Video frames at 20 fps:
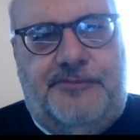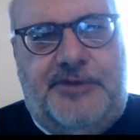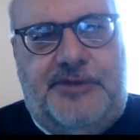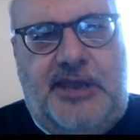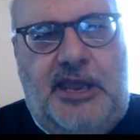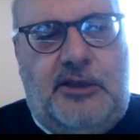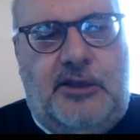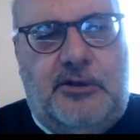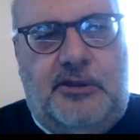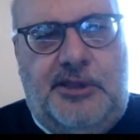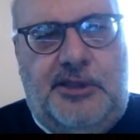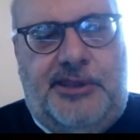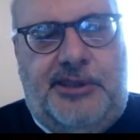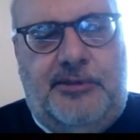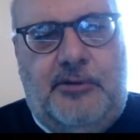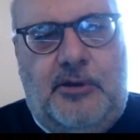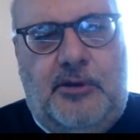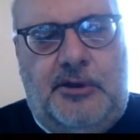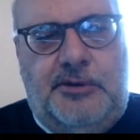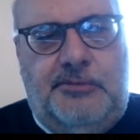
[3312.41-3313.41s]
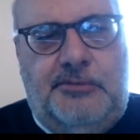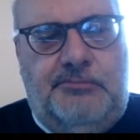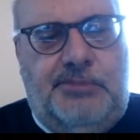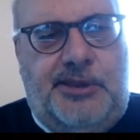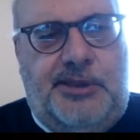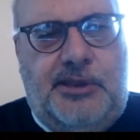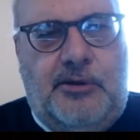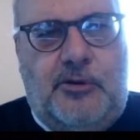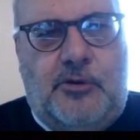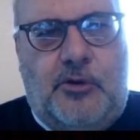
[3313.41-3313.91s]
take also on
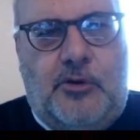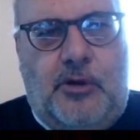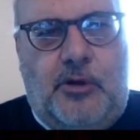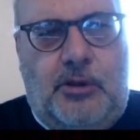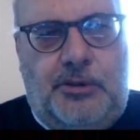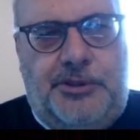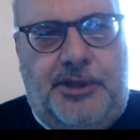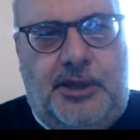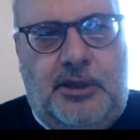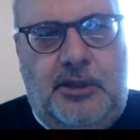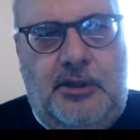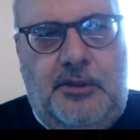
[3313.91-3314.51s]
so-called